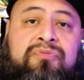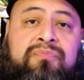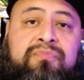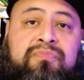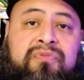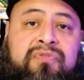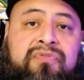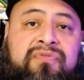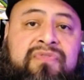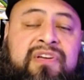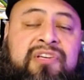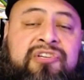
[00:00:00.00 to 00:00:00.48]

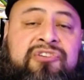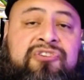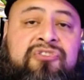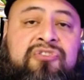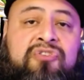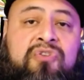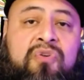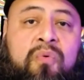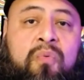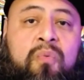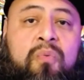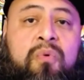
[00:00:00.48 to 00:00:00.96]

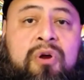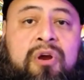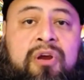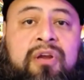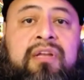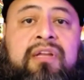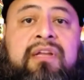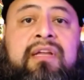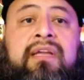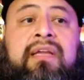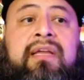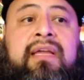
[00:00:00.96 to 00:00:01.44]
professional
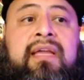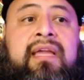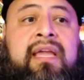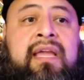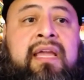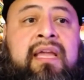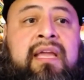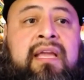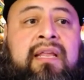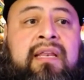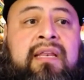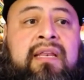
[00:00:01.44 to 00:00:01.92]
work
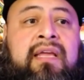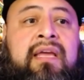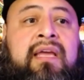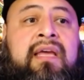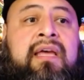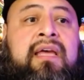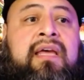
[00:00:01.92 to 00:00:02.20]
and